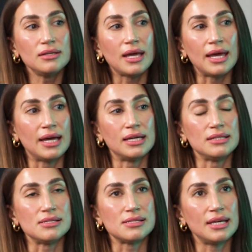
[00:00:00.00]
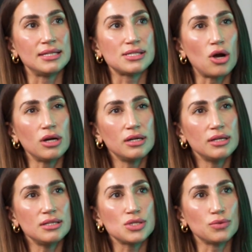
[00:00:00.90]
And it's
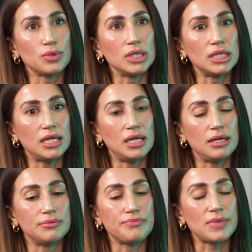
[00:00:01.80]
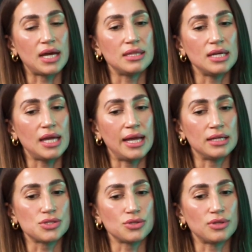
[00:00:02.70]
hard to really, I think,
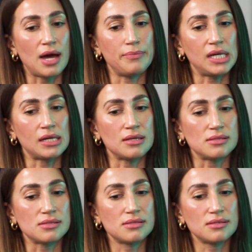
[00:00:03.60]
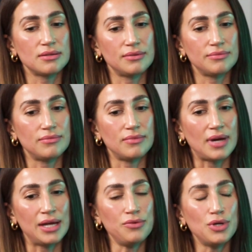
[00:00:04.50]
answer that because,
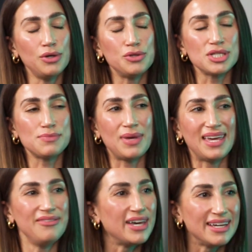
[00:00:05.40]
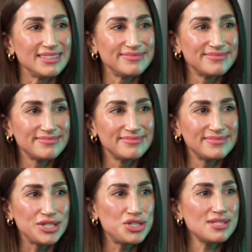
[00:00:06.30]
I don't know, you just pivot.
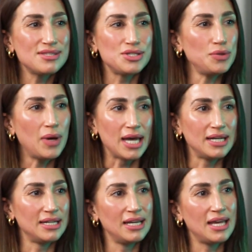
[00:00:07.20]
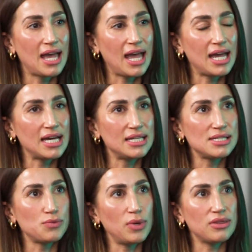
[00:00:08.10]
You just do it. Yeah.
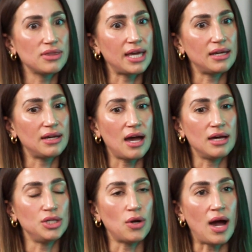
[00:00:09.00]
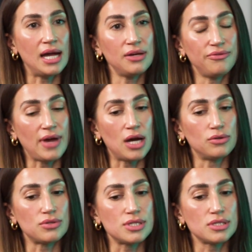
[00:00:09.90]
And with I have
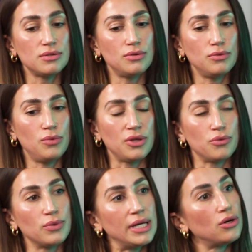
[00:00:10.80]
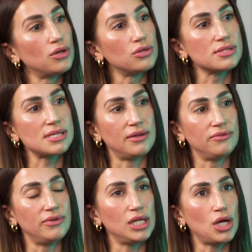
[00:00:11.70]
found with reels
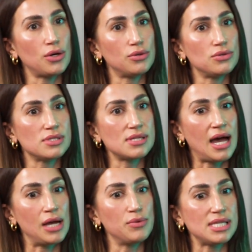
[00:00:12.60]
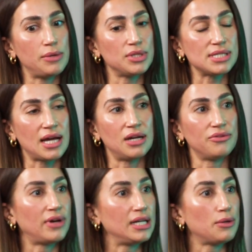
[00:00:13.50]
and videos, I was able to kind of
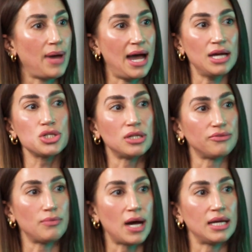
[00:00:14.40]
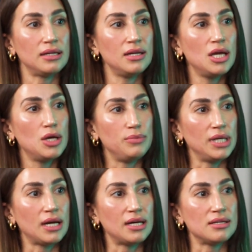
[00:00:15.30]
find a passion of mine
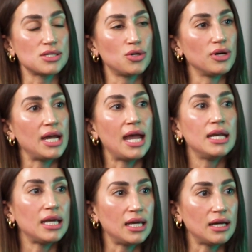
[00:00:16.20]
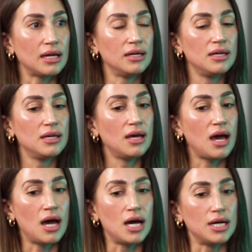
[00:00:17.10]
because creating
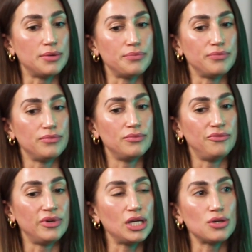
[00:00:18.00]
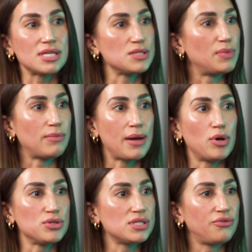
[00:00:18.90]
videos has been my
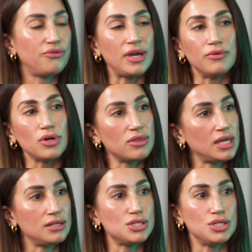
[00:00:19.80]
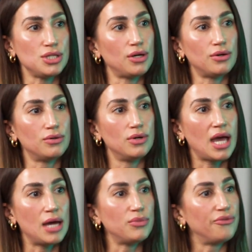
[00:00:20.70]
most favorite thing to do.
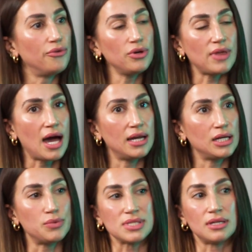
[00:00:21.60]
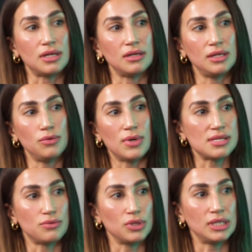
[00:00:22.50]
And before that, it
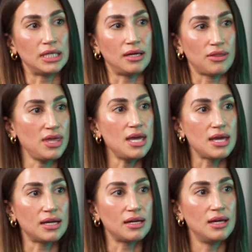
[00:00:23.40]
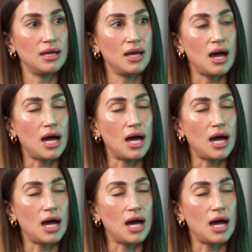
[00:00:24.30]
wasn't really a thing. Yeah.